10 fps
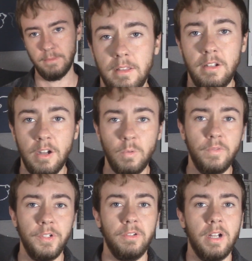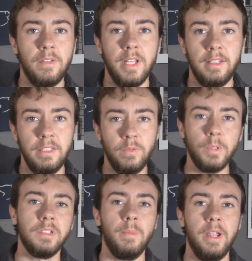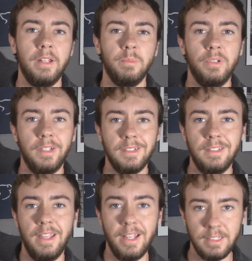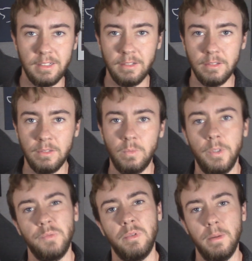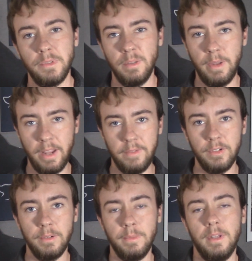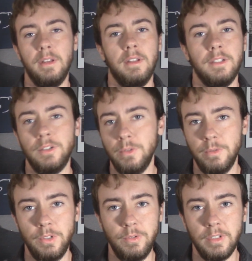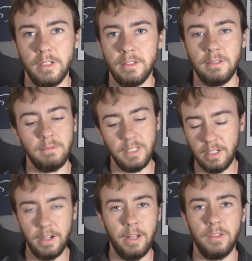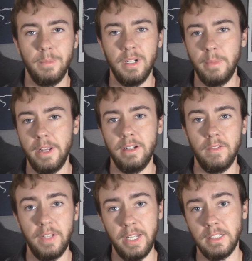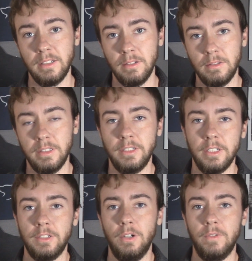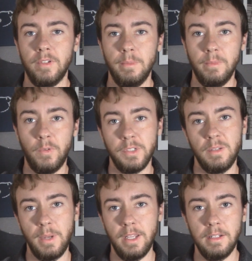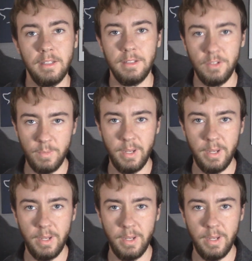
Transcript: The dog will figure out that the voice command predicts the hand signal, which prompts the behavior. Soon you just can cut out the middleman of the hand signal and just go from voice command to